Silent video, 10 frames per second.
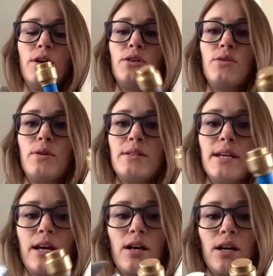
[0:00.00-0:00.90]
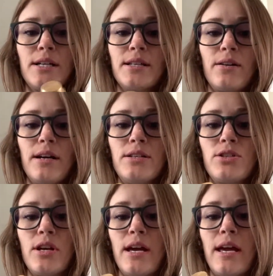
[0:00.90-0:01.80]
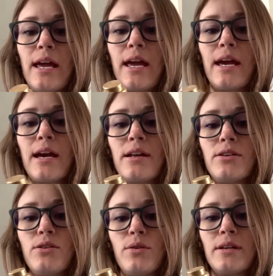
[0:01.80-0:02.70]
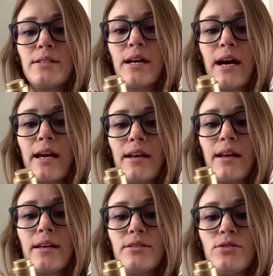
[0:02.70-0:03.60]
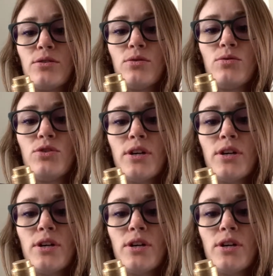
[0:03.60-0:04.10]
you can take a crescent wrench and you can tighten it to